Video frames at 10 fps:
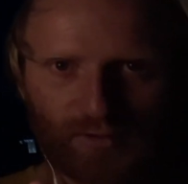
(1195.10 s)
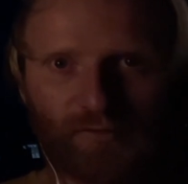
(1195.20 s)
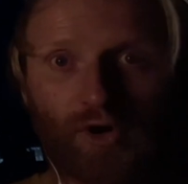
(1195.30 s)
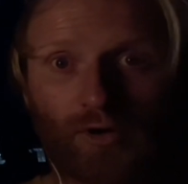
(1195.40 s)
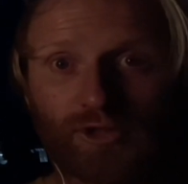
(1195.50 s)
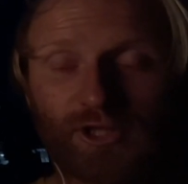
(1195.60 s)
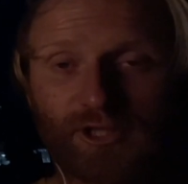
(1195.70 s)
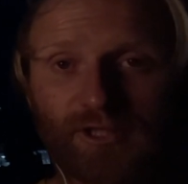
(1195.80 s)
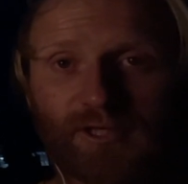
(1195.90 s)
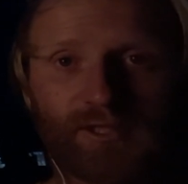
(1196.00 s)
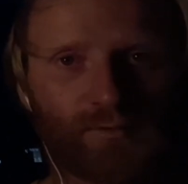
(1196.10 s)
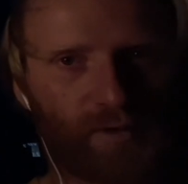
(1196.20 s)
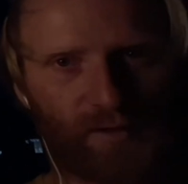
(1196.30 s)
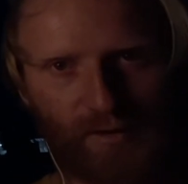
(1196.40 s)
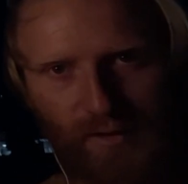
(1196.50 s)
of consciousness
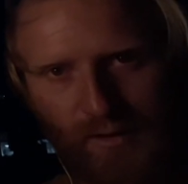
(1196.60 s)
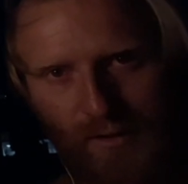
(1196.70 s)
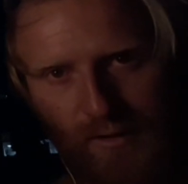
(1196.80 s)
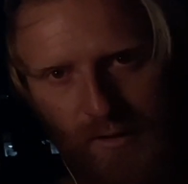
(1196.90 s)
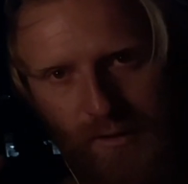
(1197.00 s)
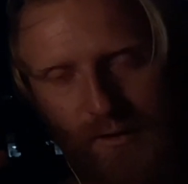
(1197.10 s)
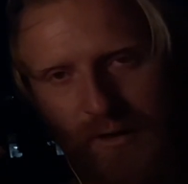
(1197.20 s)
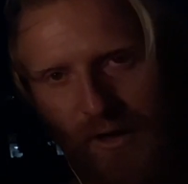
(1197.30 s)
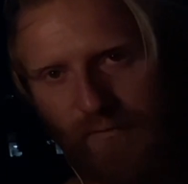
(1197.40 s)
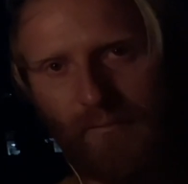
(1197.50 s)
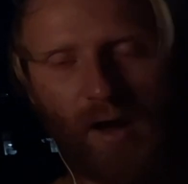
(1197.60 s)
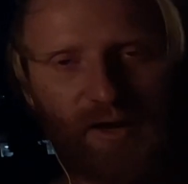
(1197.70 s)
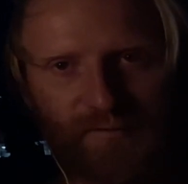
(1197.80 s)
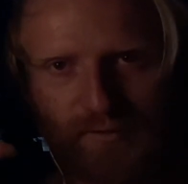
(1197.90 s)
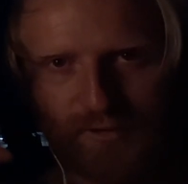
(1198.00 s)
with kind of
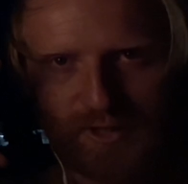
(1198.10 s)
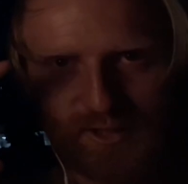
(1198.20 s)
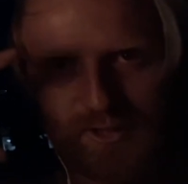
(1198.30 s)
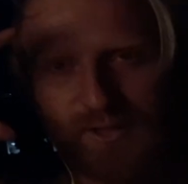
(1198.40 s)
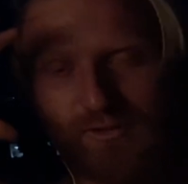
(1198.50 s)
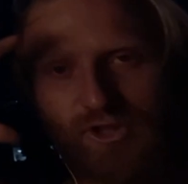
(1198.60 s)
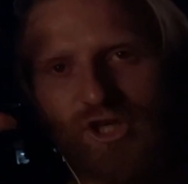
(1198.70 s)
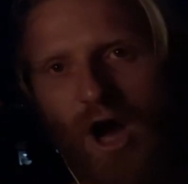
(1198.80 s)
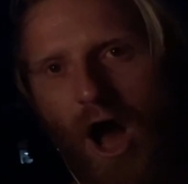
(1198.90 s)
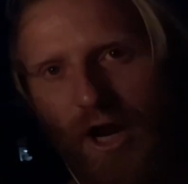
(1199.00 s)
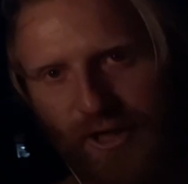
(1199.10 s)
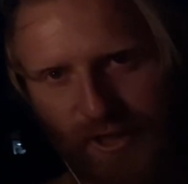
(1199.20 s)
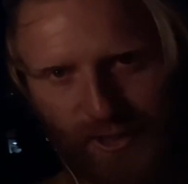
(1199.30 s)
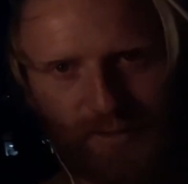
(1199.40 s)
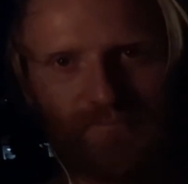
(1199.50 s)
mindfulness and jhanas and